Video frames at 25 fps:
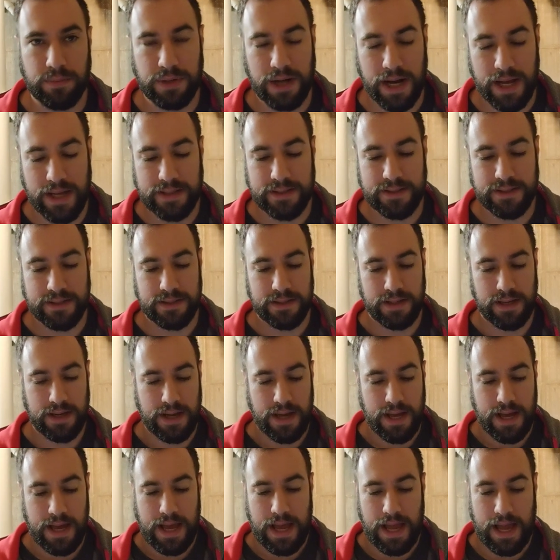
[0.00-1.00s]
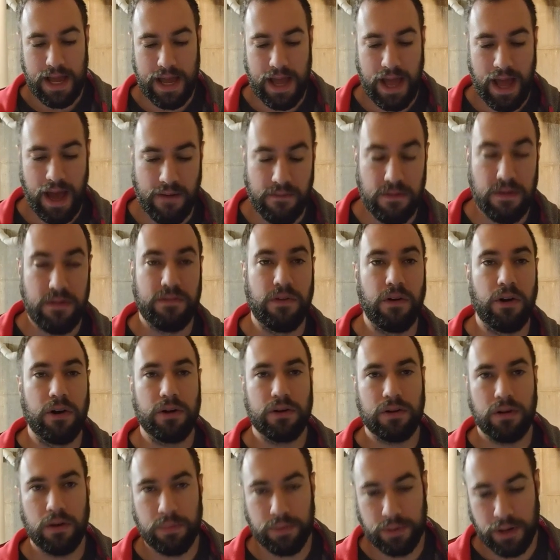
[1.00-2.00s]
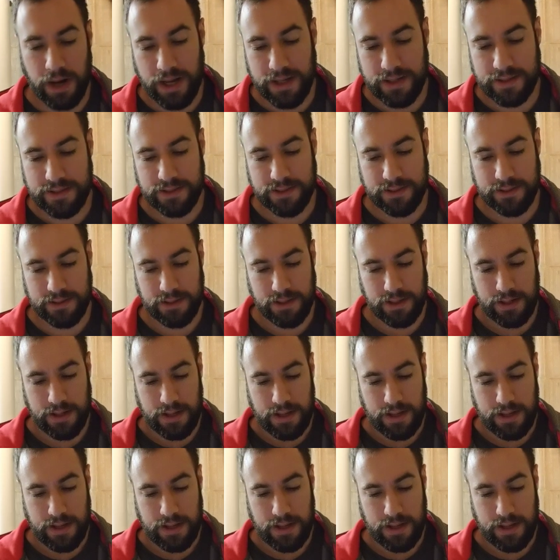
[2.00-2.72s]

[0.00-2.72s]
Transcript: press, a heavy vertical press,